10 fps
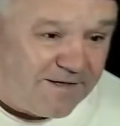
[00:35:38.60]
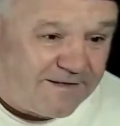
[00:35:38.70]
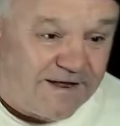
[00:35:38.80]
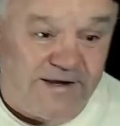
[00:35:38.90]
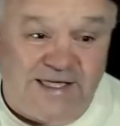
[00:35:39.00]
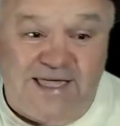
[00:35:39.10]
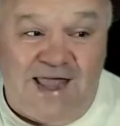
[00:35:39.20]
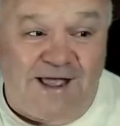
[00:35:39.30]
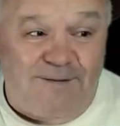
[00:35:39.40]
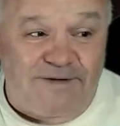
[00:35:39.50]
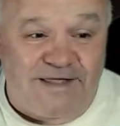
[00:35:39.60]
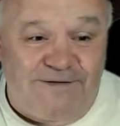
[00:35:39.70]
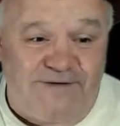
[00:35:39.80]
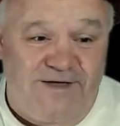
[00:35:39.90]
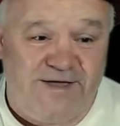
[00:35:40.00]
Danny Kent, I
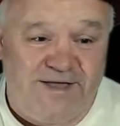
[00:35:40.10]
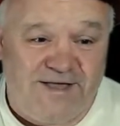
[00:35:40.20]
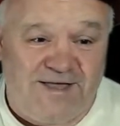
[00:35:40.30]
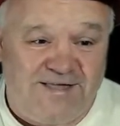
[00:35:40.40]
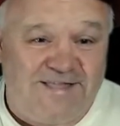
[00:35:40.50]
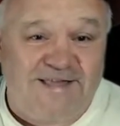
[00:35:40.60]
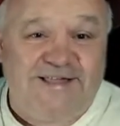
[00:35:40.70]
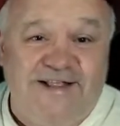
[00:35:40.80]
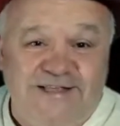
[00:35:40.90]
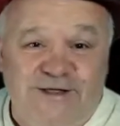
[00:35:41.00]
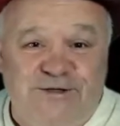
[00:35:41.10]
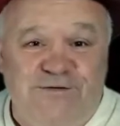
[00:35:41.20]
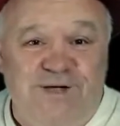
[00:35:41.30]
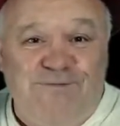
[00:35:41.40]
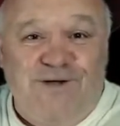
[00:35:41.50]
believe, is listening to the stream while